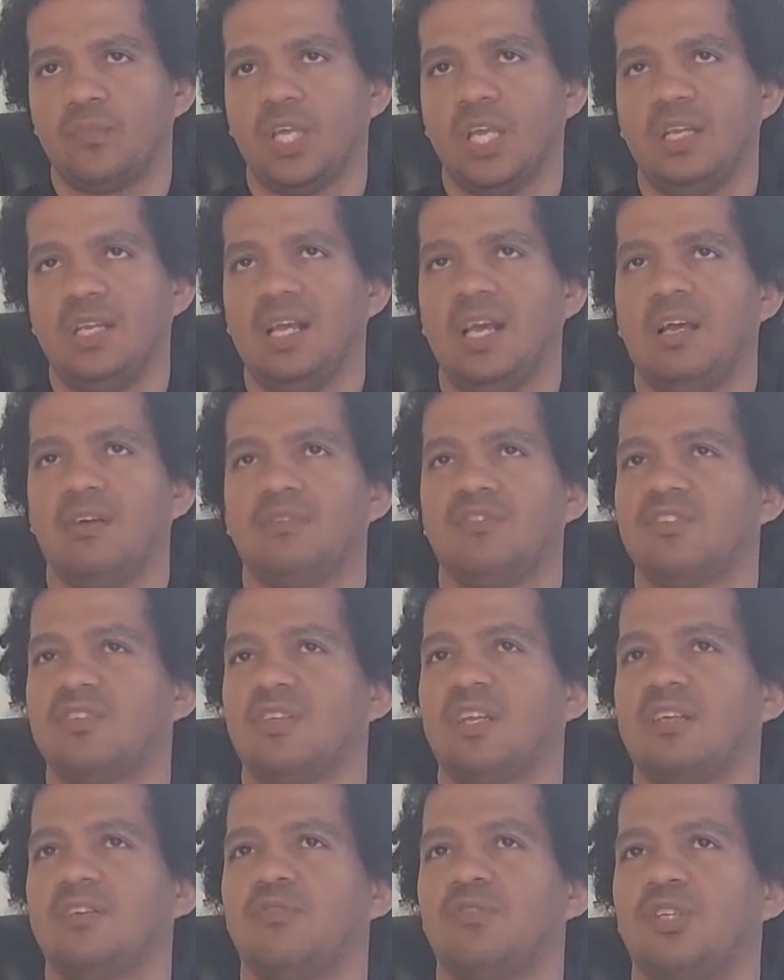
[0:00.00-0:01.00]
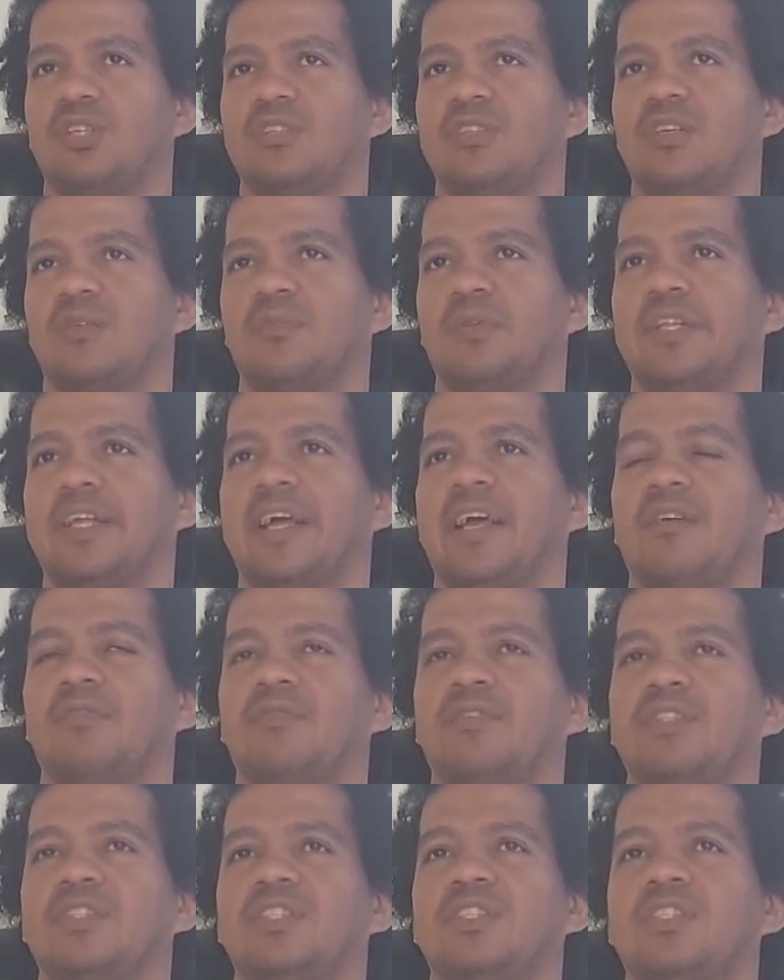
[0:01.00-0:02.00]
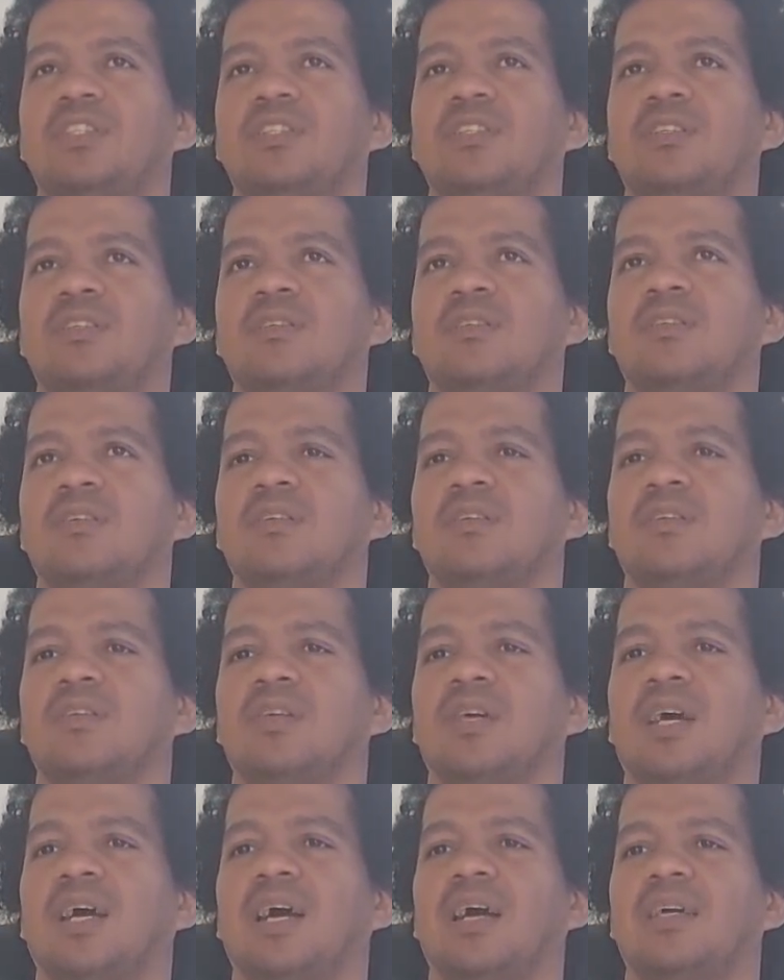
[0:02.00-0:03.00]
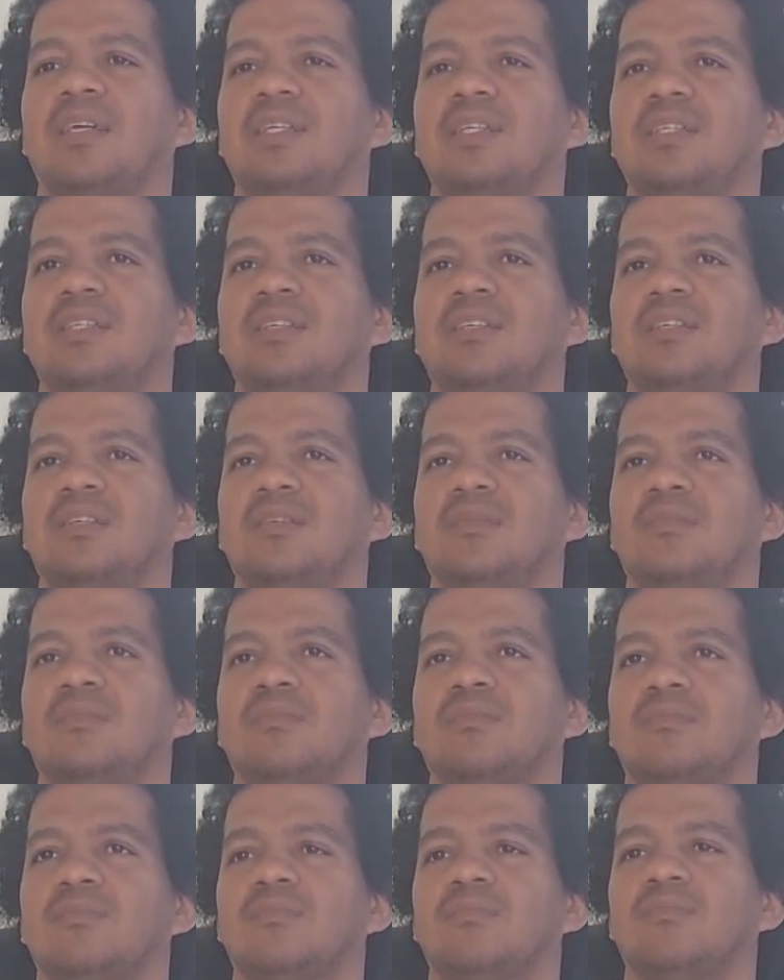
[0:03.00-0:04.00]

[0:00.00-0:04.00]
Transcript: And after, like for example, half a year, I um,